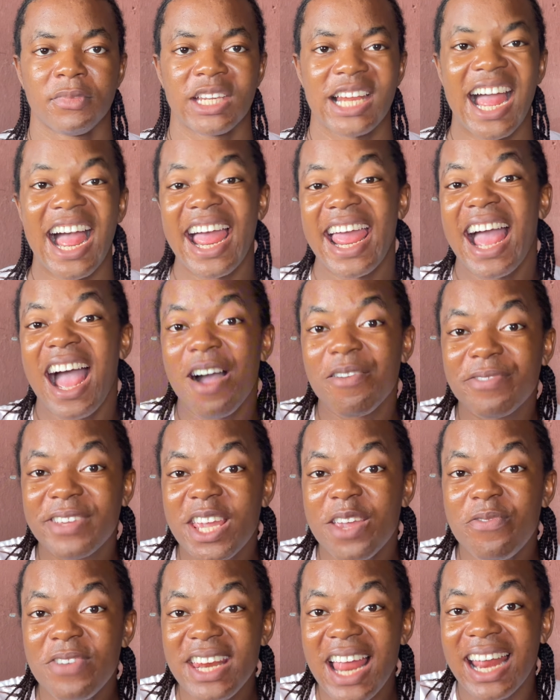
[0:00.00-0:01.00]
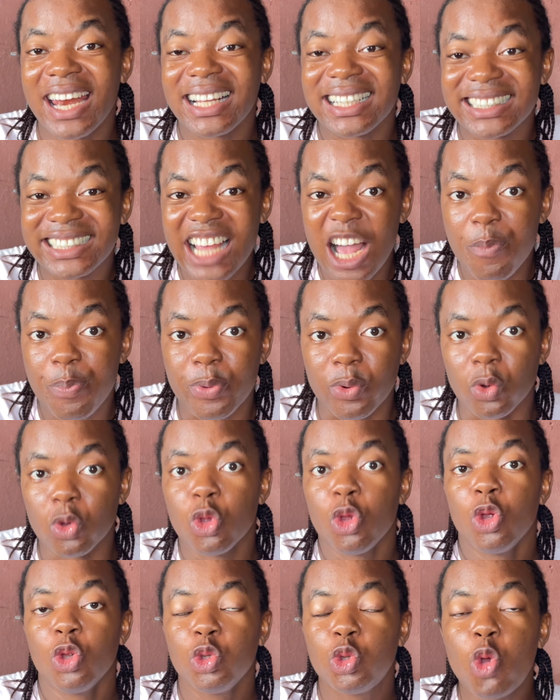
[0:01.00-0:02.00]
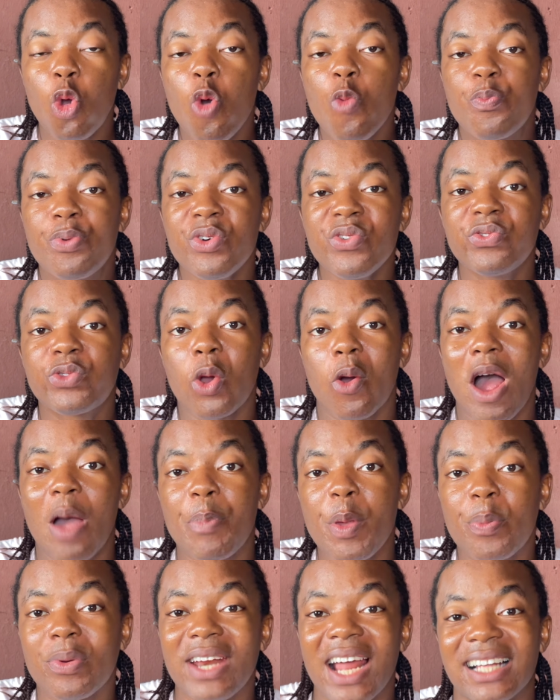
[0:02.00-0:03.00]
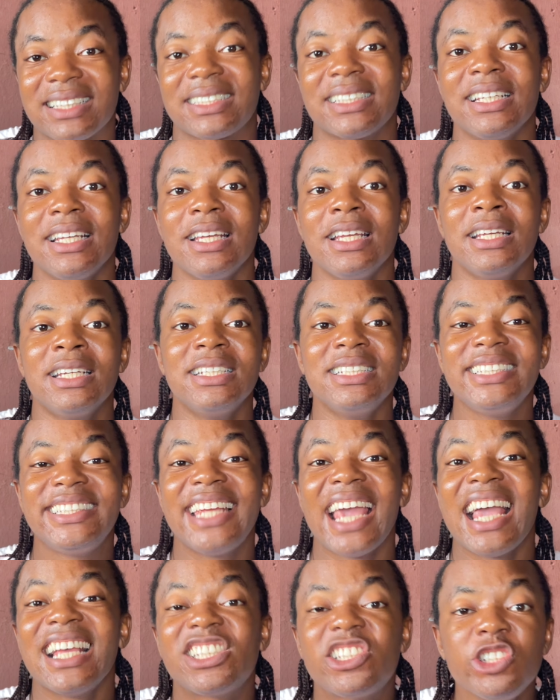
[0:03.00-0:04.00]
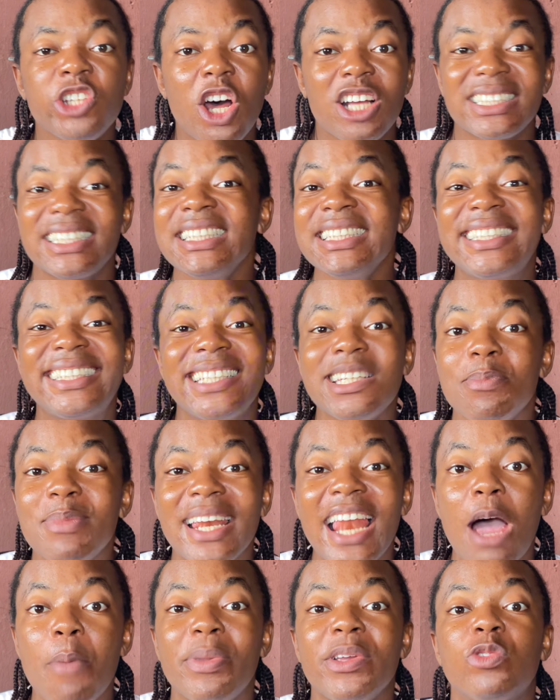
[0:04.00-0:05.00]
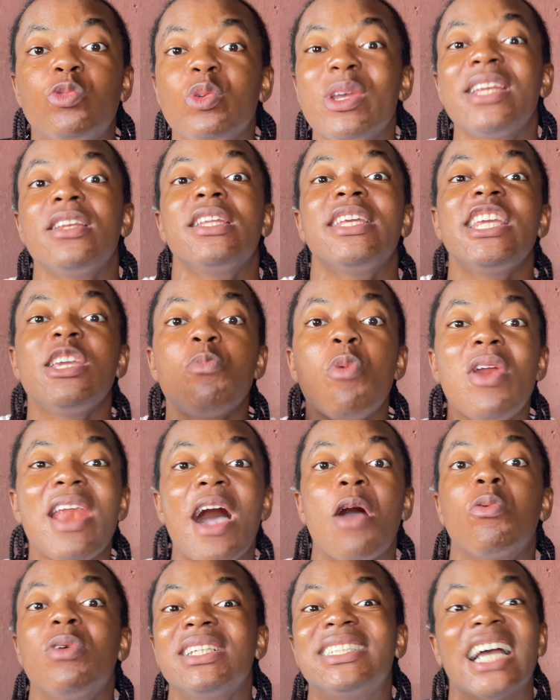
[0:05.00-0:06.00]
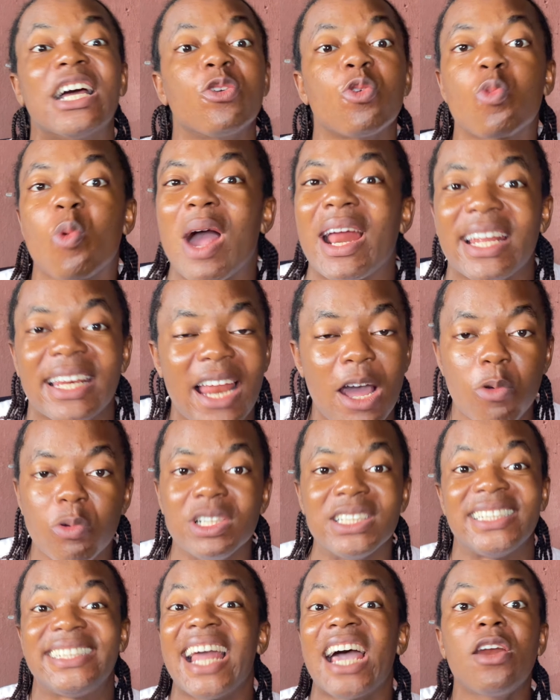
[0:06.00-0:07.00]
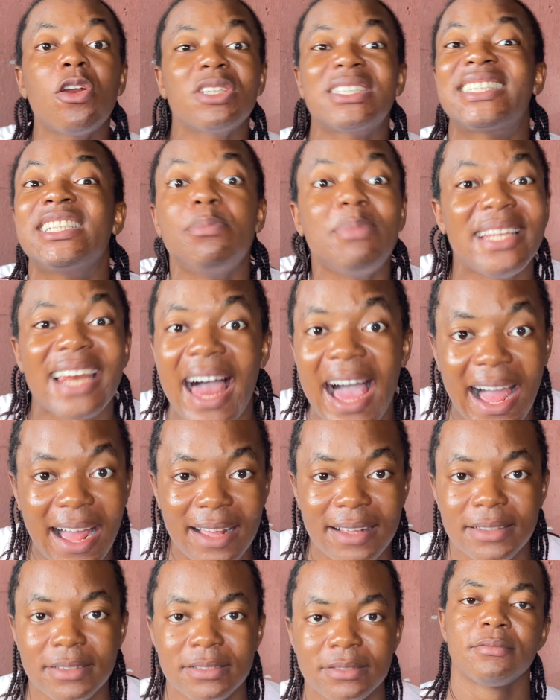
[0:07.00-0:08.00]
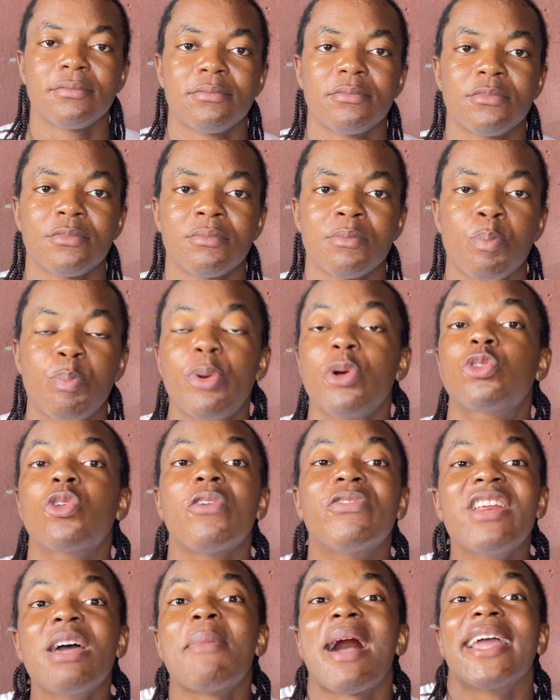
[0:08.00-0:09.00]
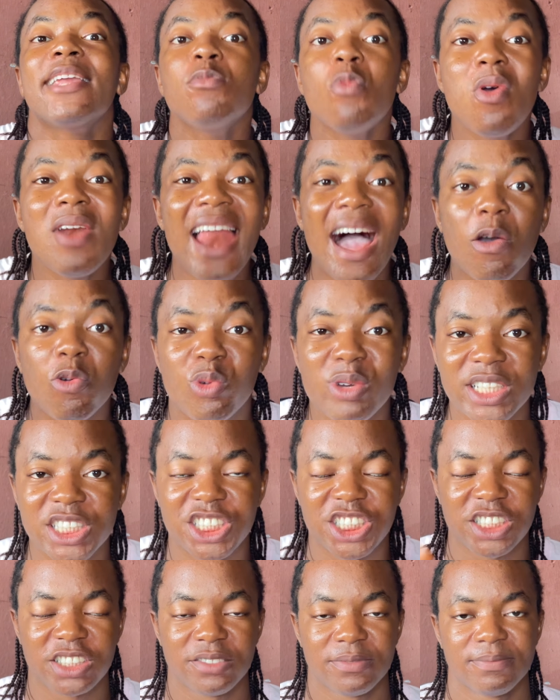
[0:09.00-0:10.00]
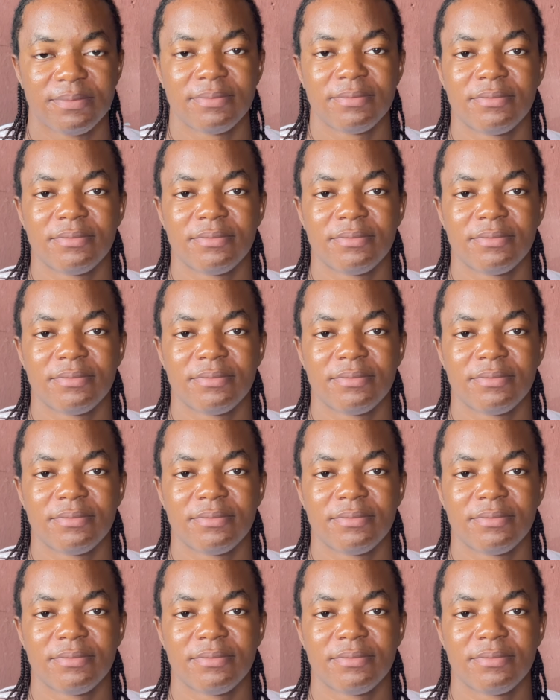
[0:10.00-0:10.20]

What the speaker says: I have given an example to prove to our people that there is nothing similar between Igbo language and Ukwuani language. They are not similar. Both of them are Igbo language.